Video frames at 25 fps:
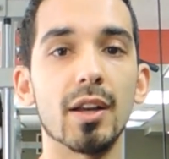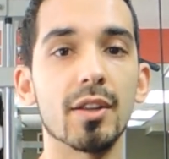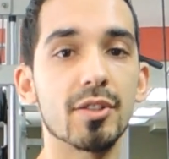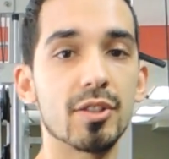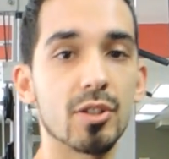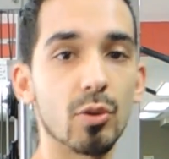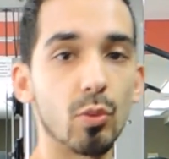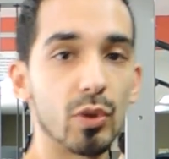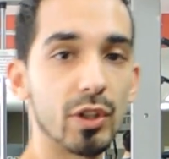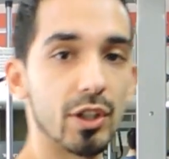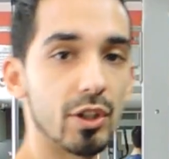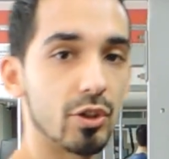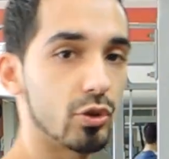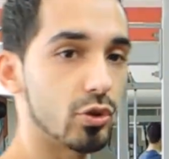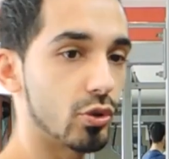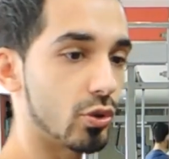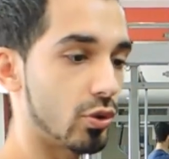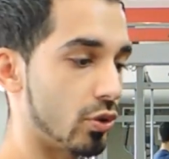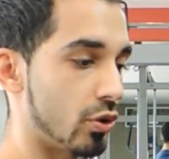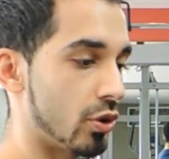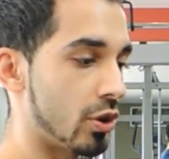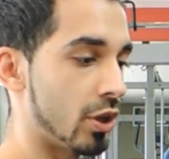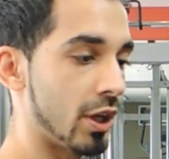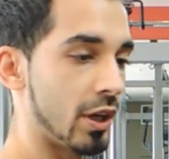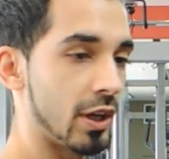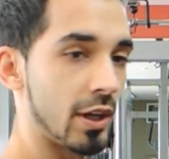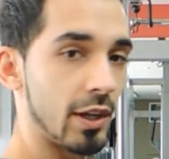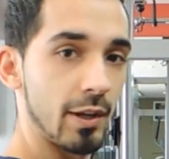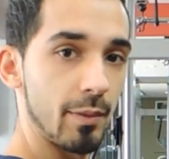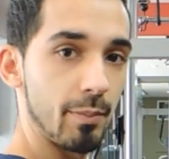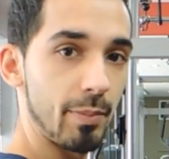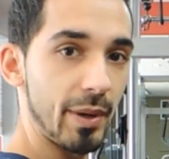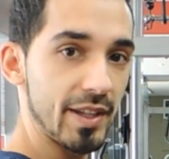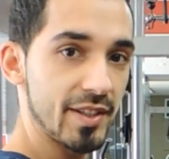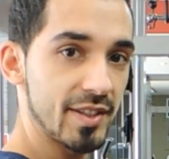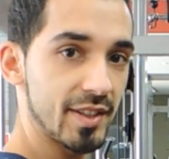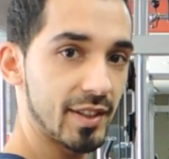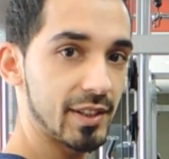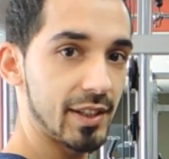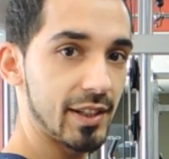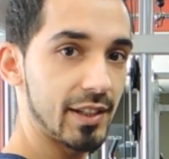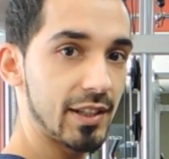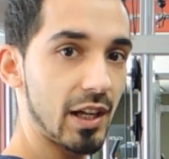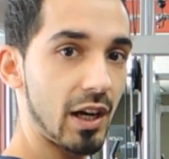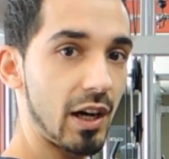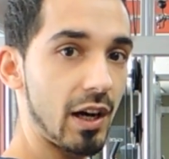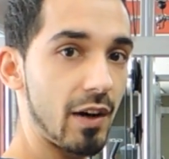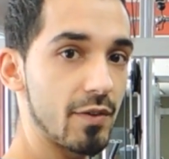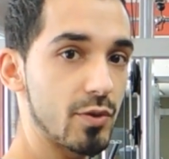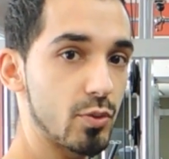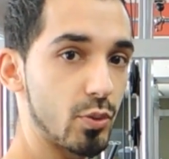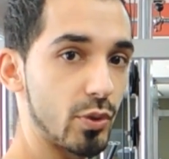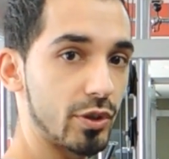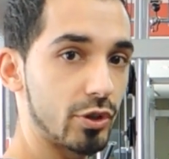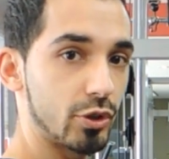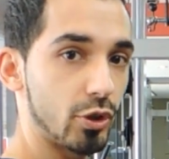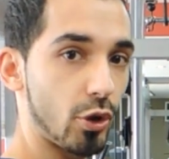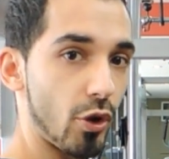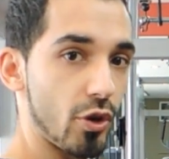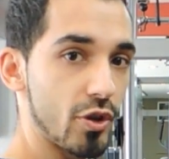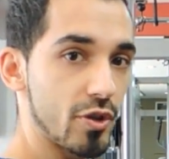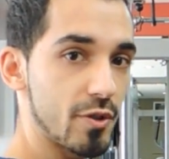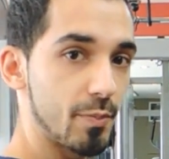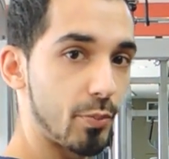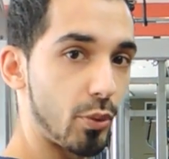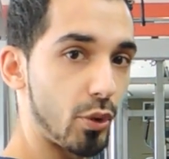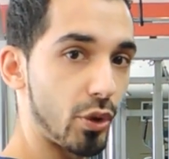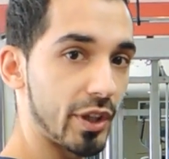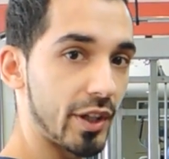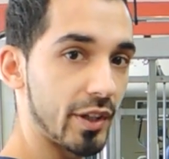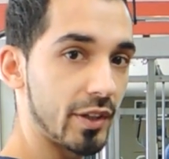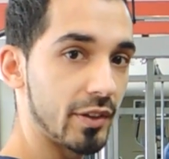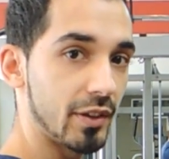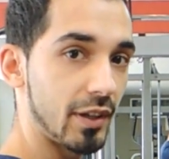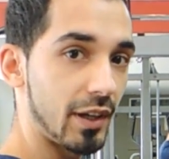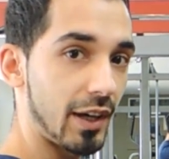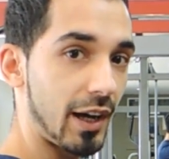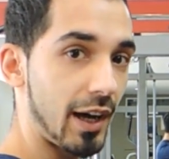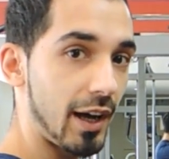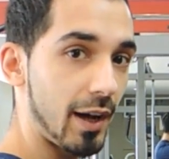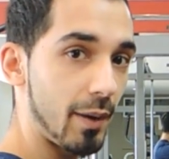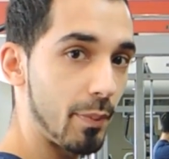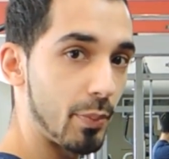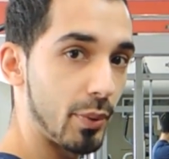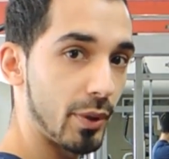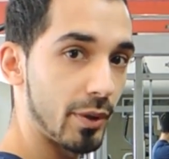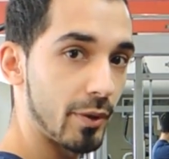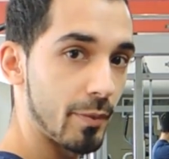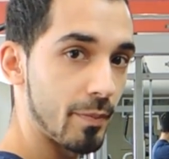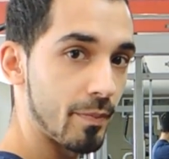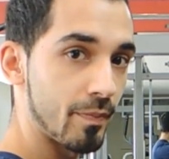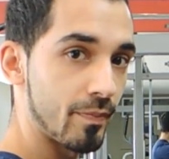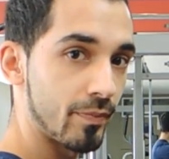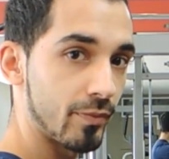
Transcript: So we're going to do basically calves with toes pointed up.